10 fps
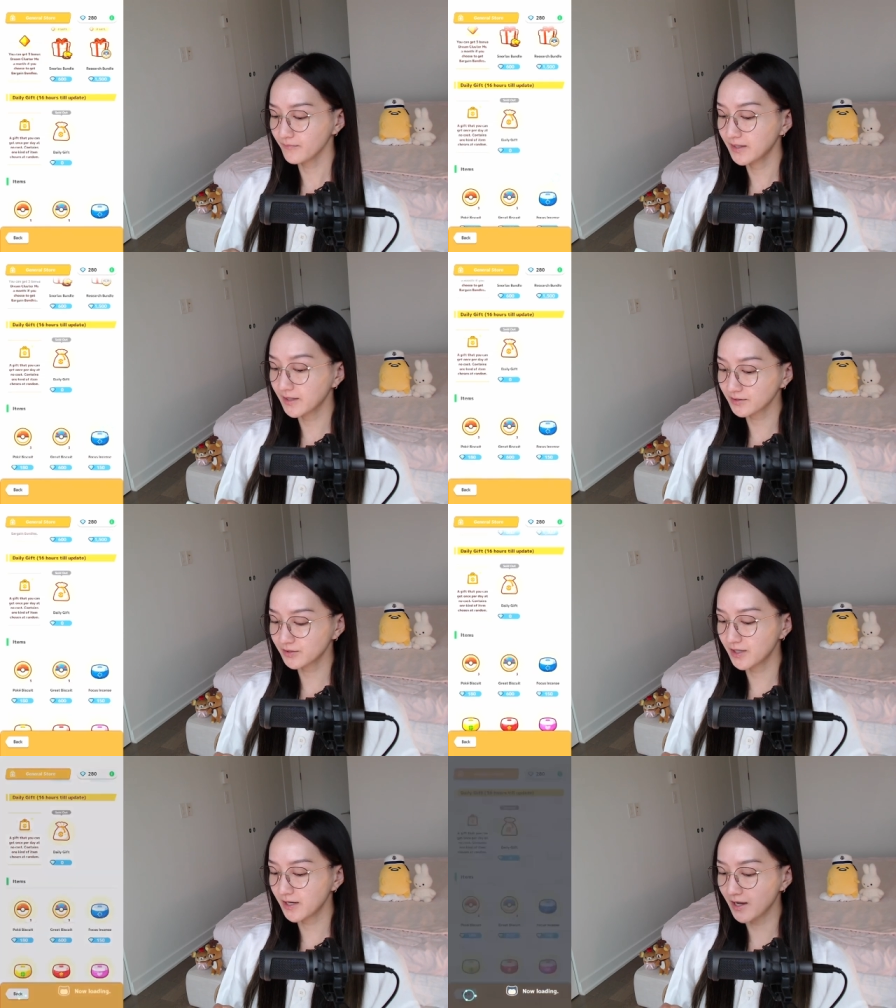
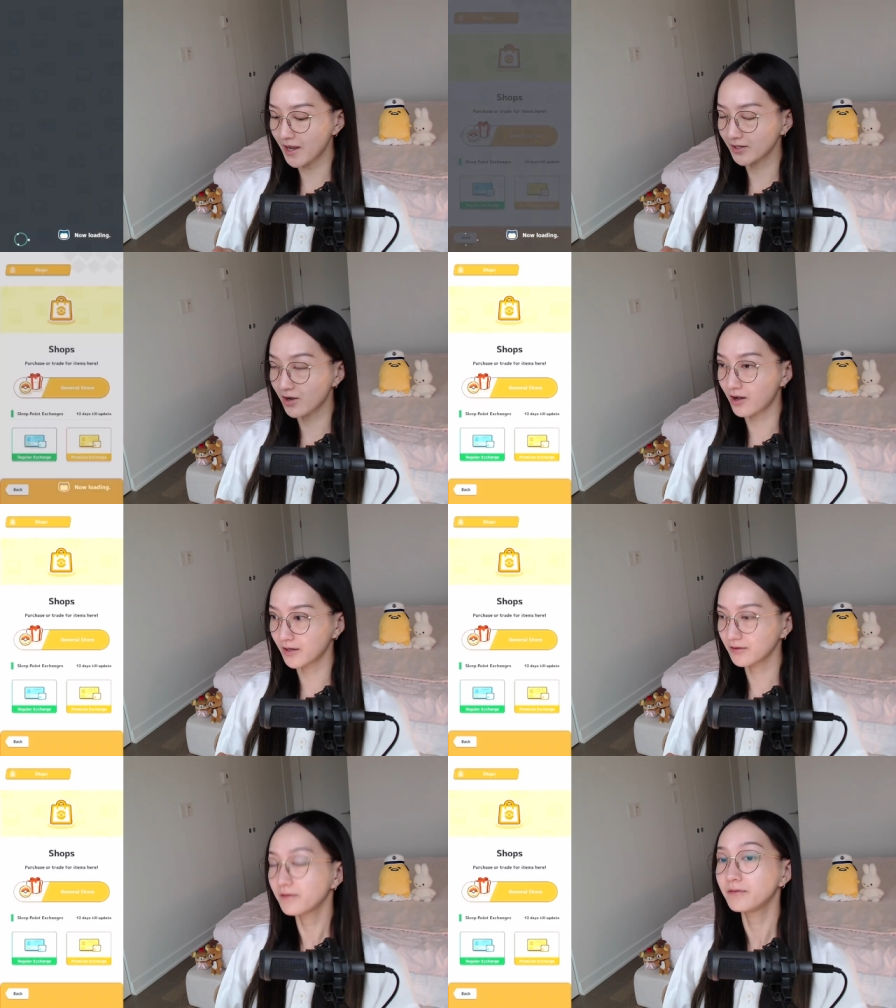Yesterday I got
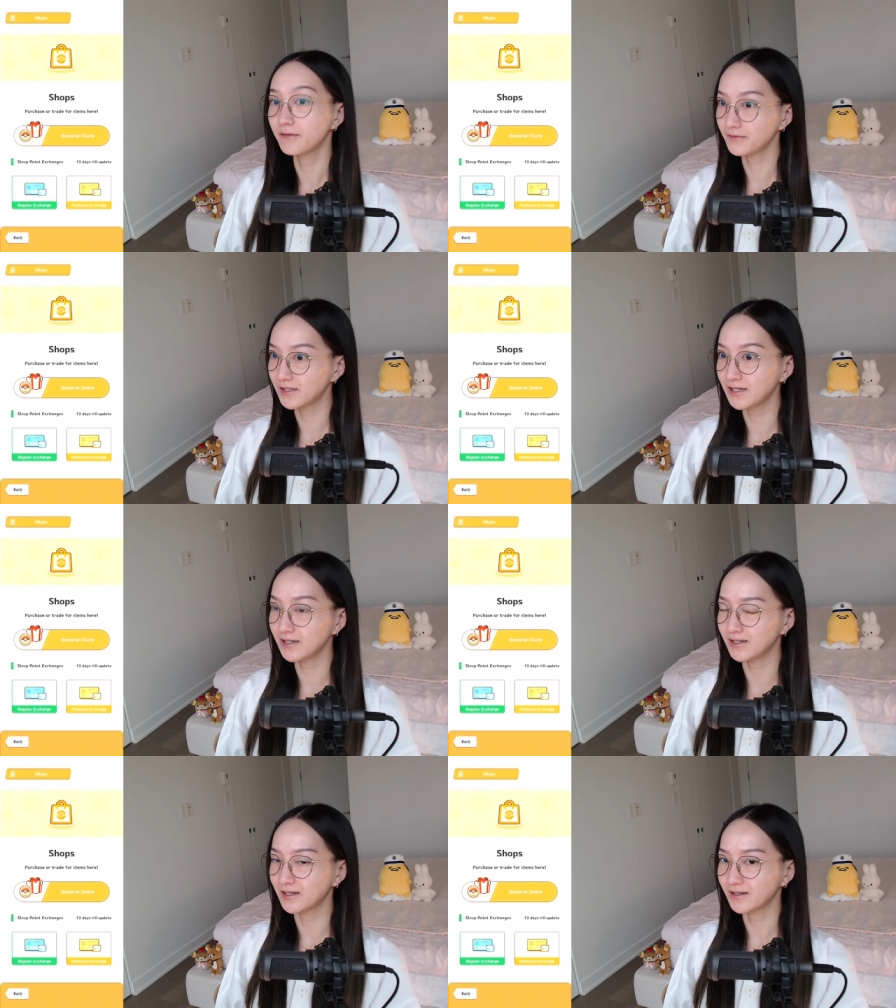
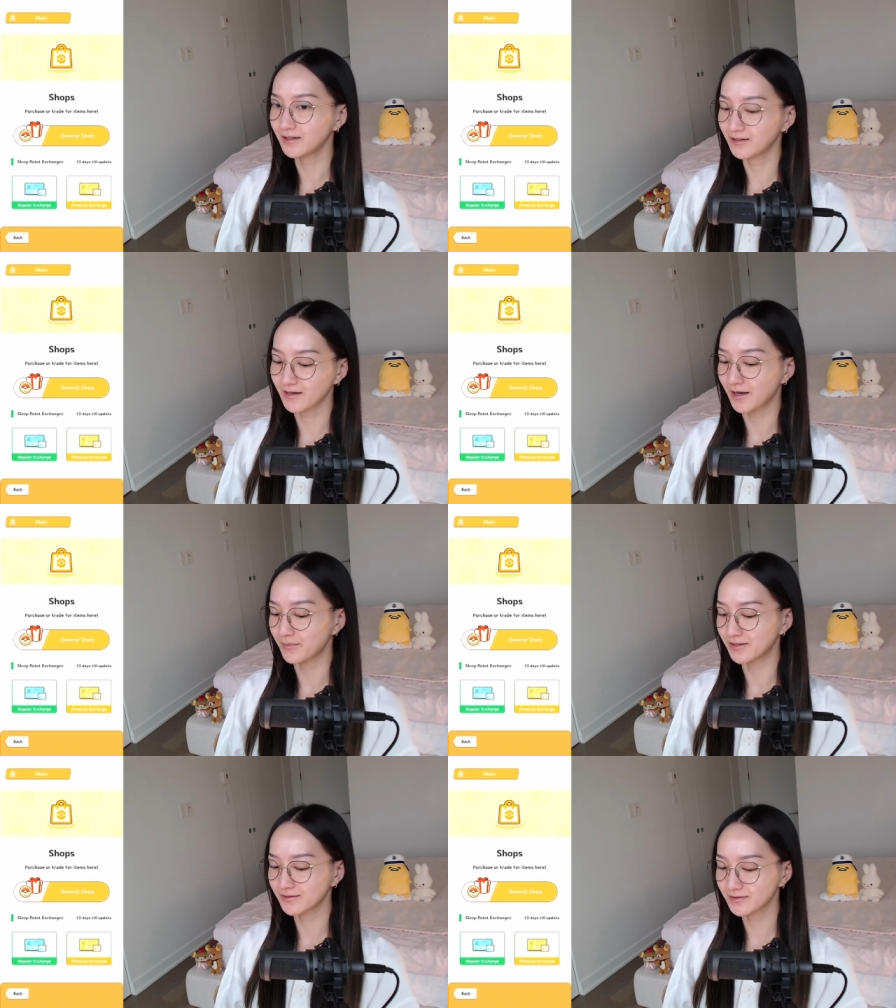15
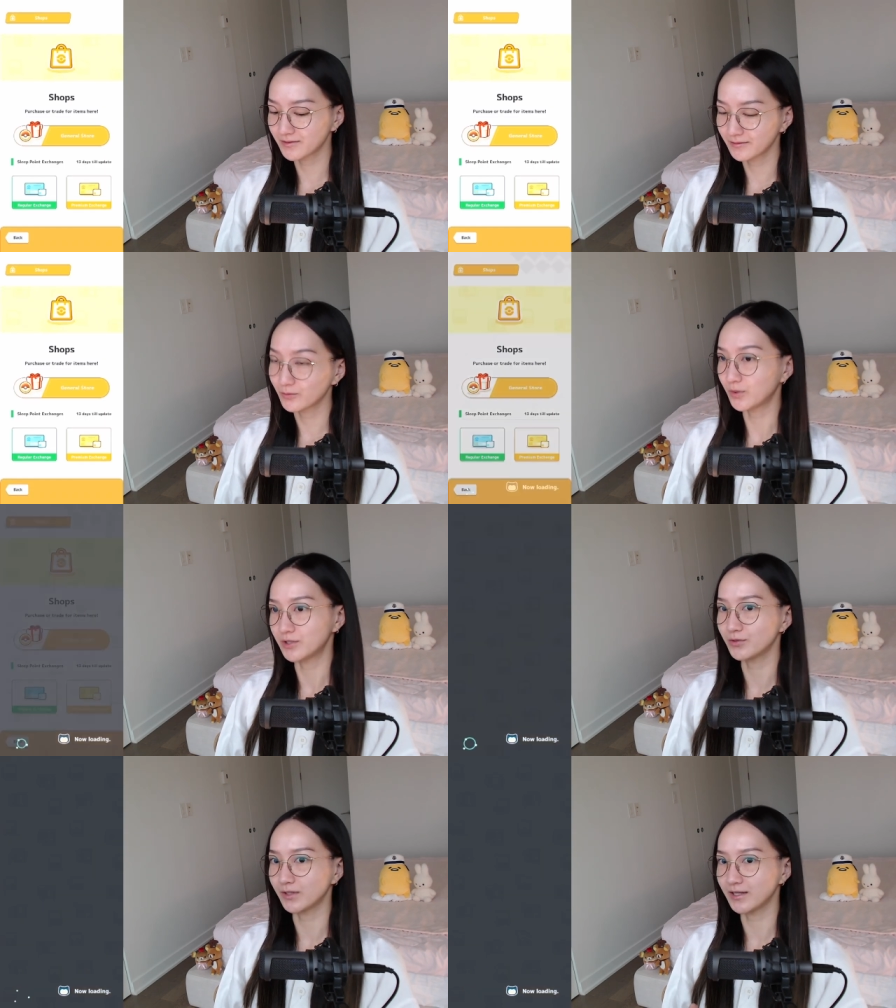diamonds, which is really